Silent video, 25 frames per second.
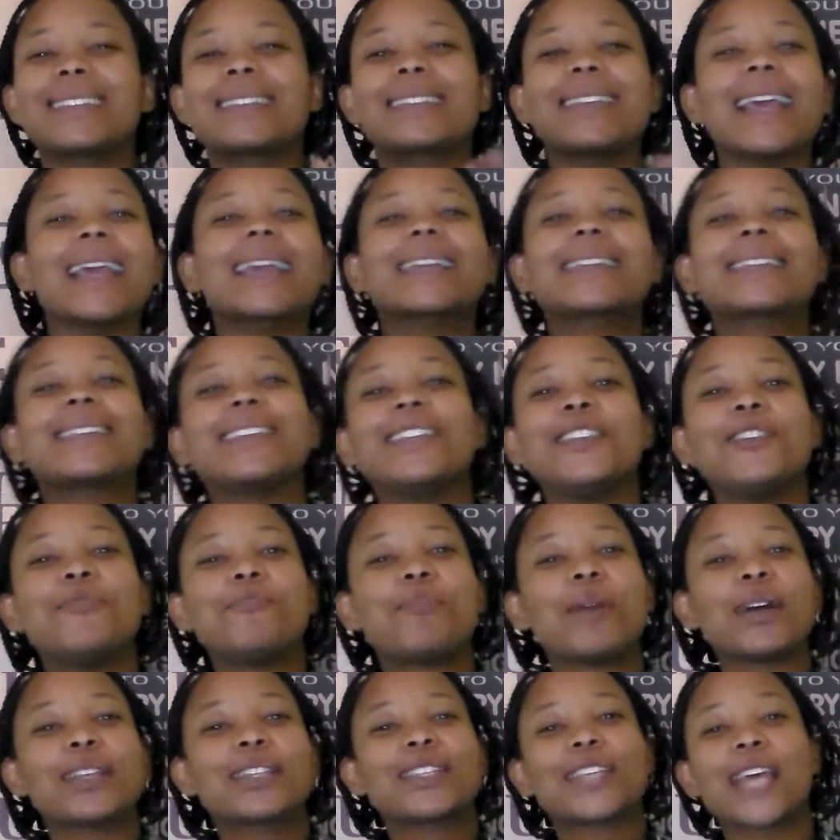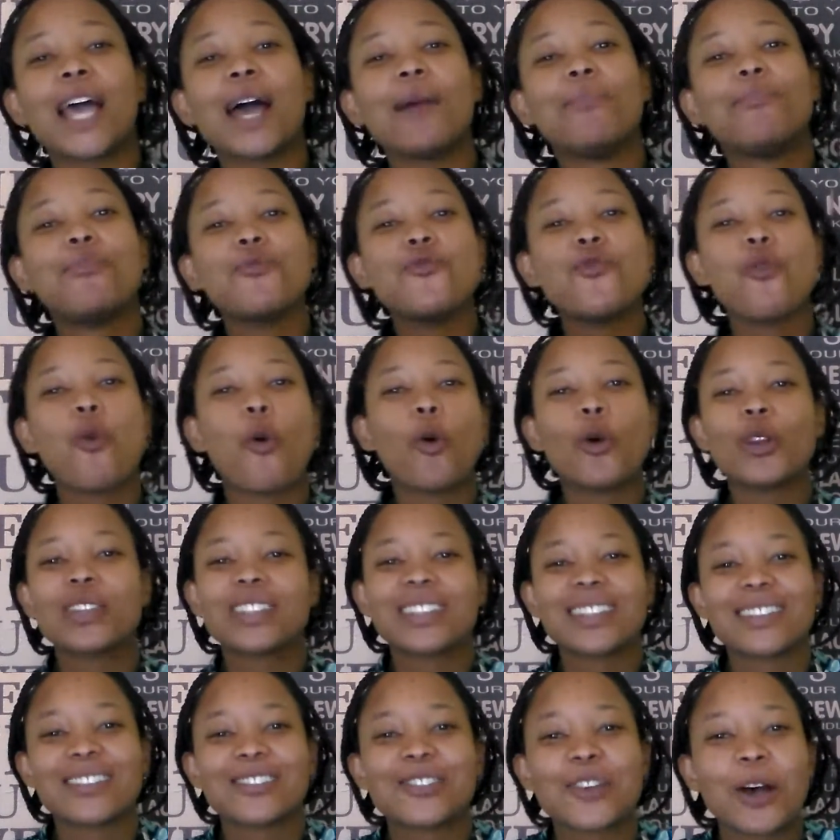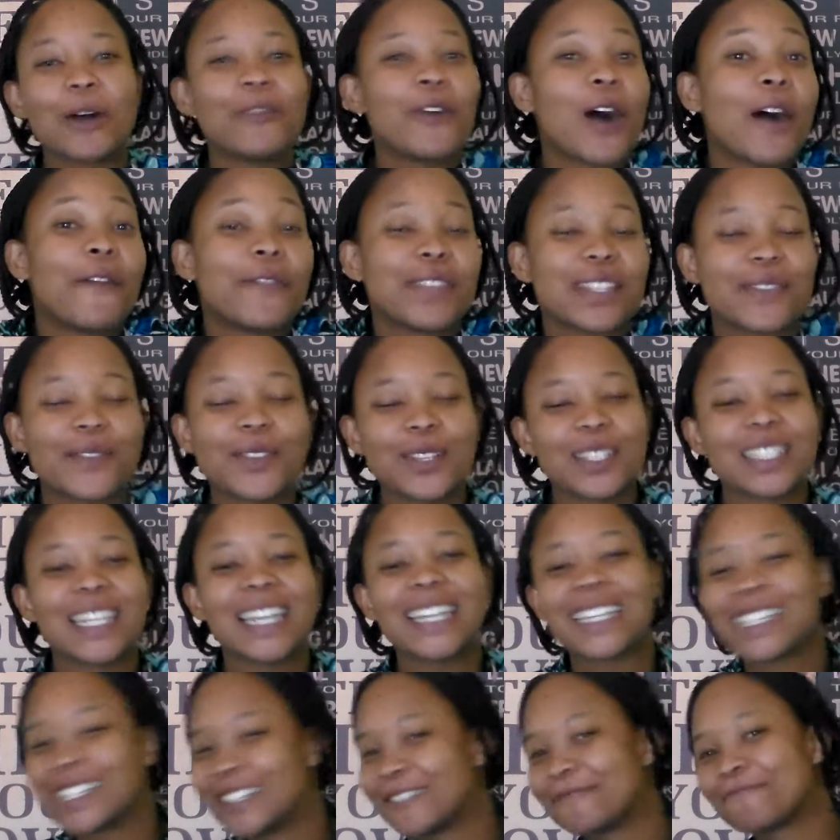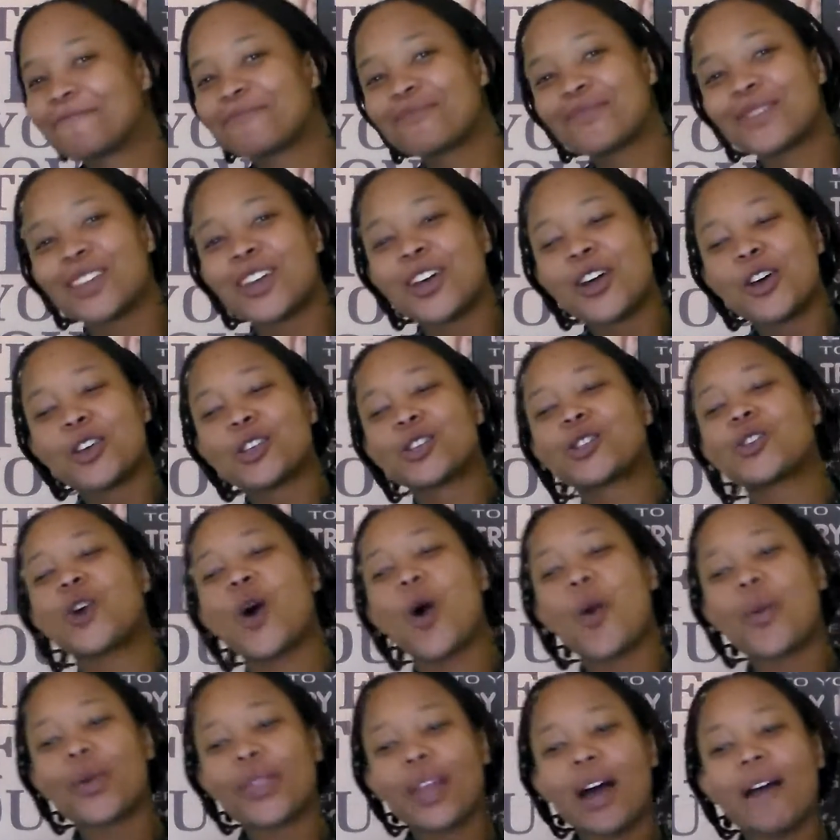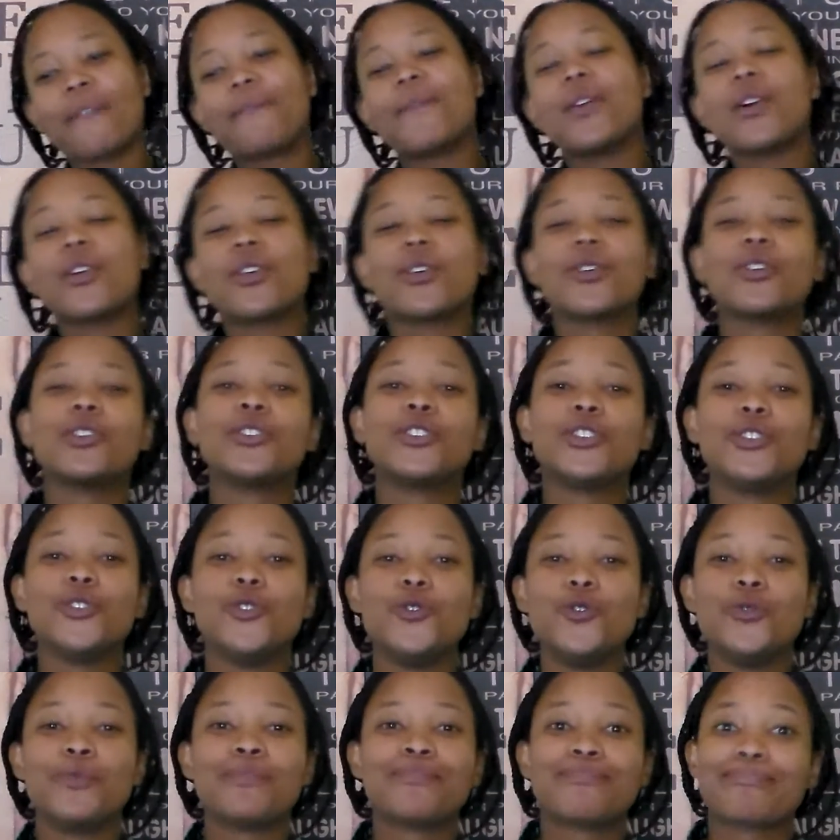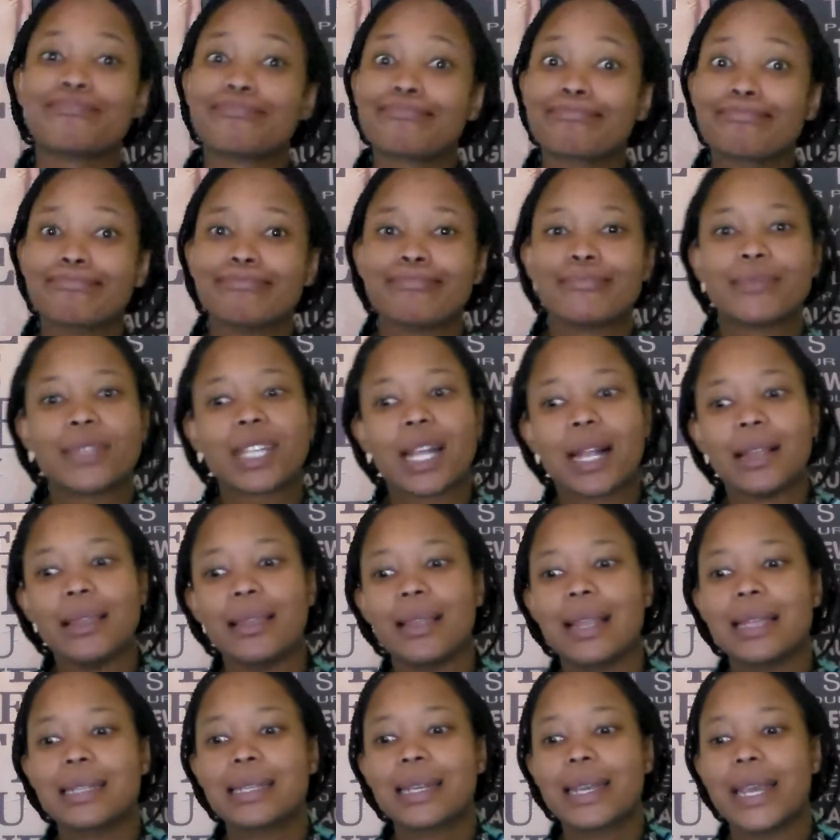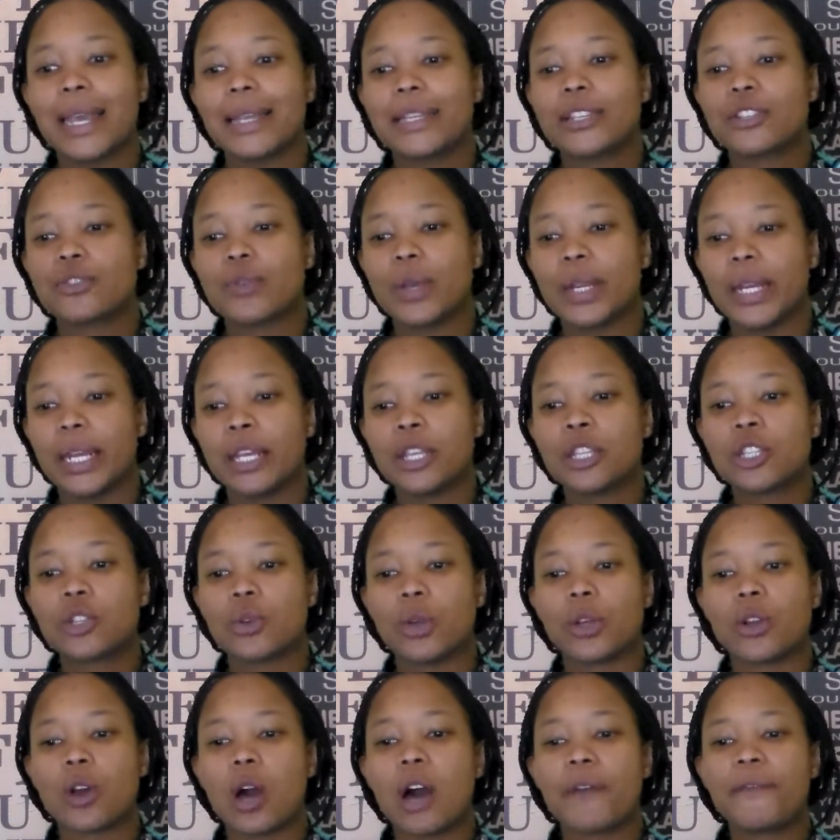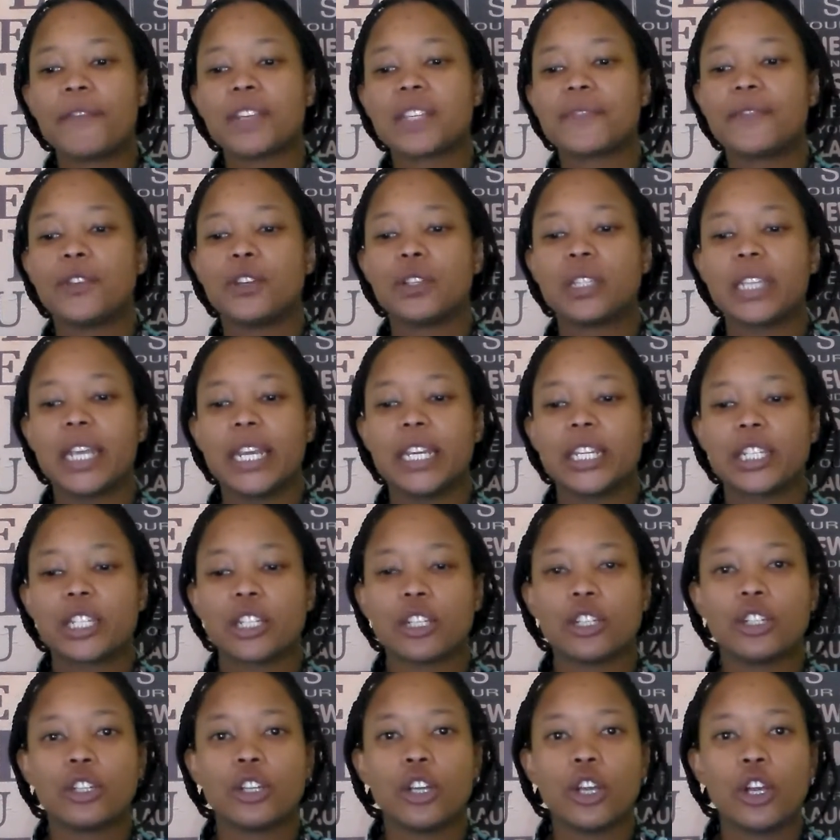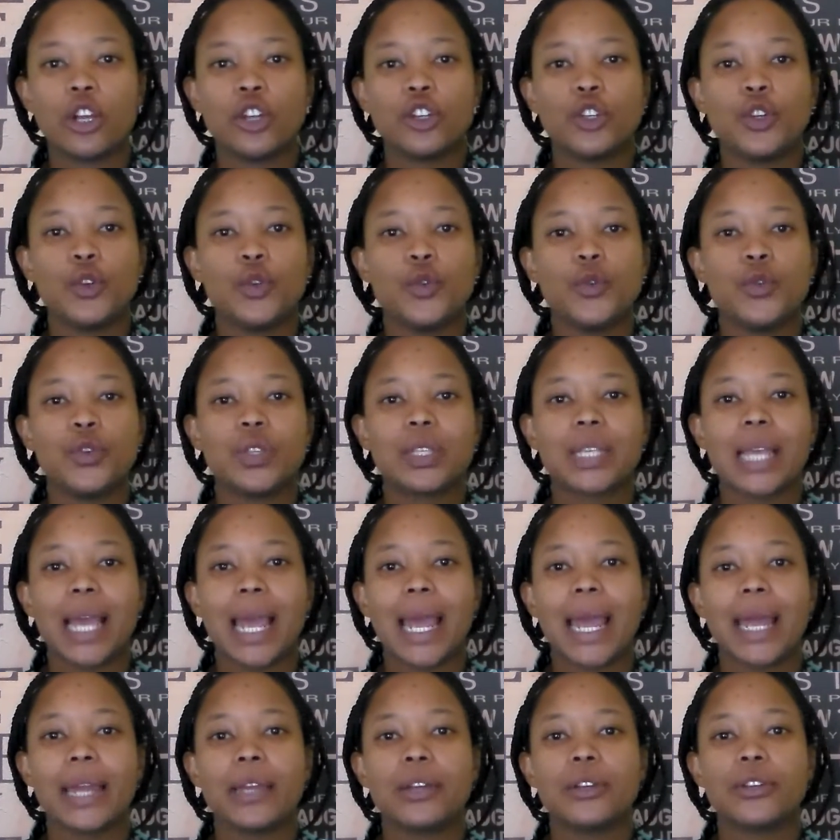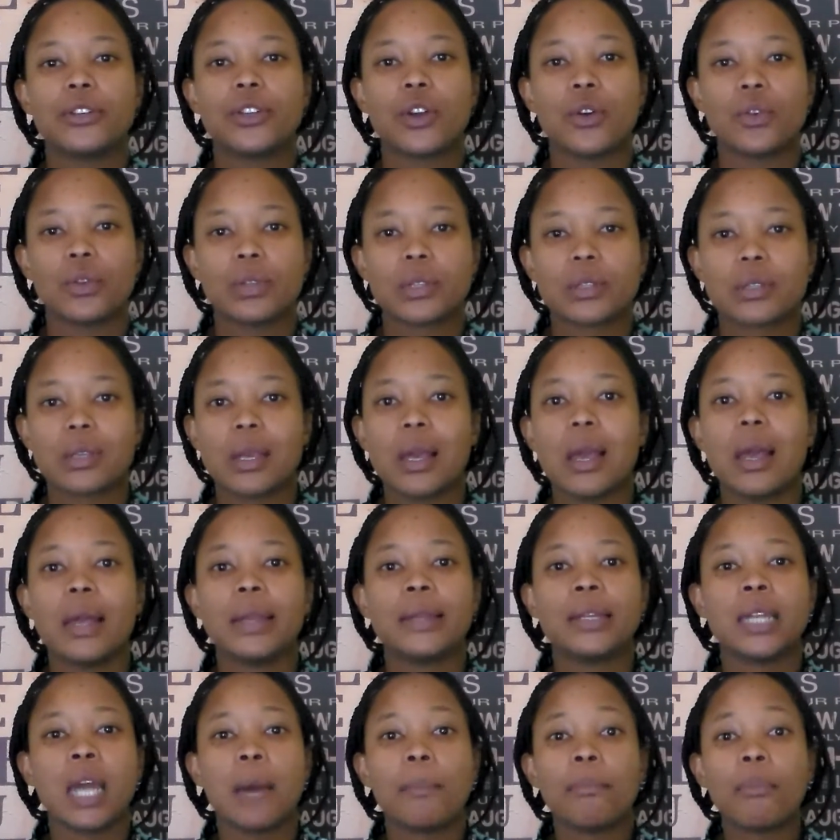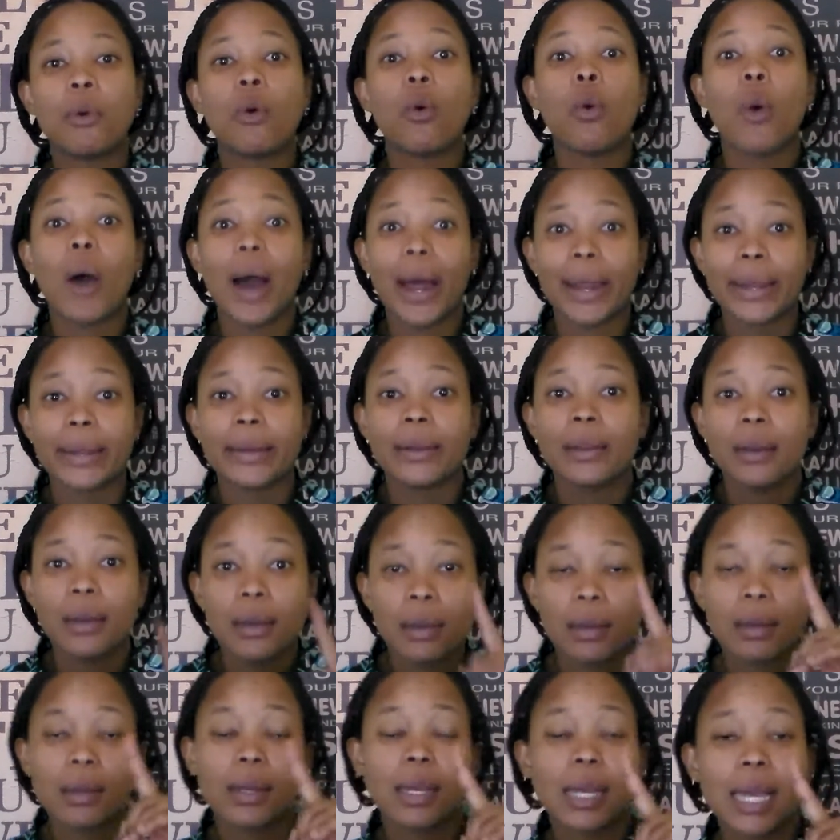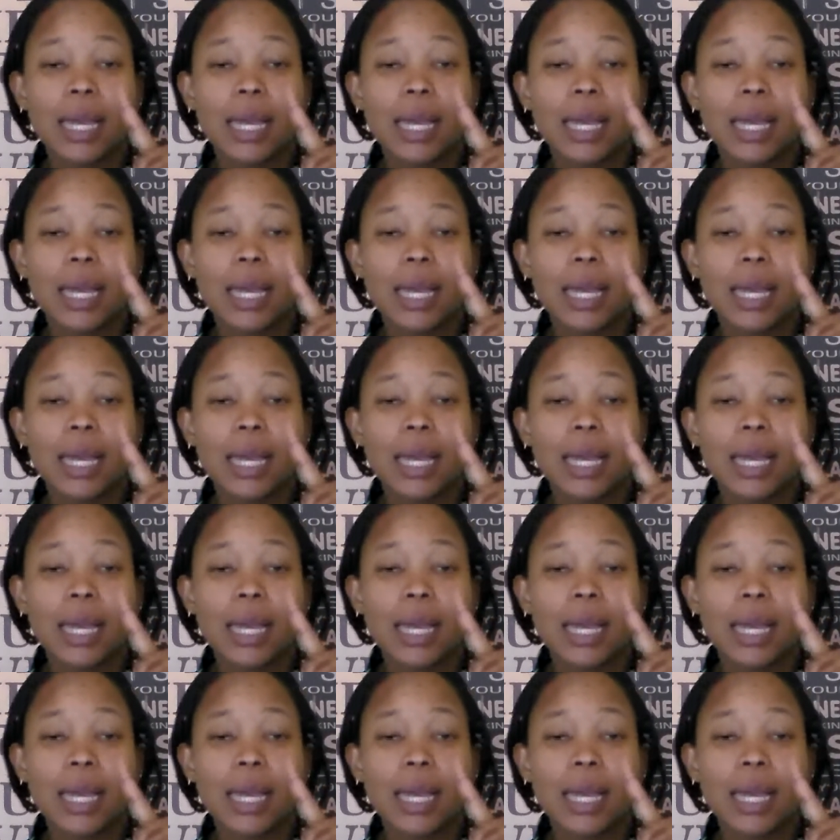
sexy but taboo waters of office flirtation. So without further ado, let's get straight into it. Office flirtation, do's and don'ts. Number one,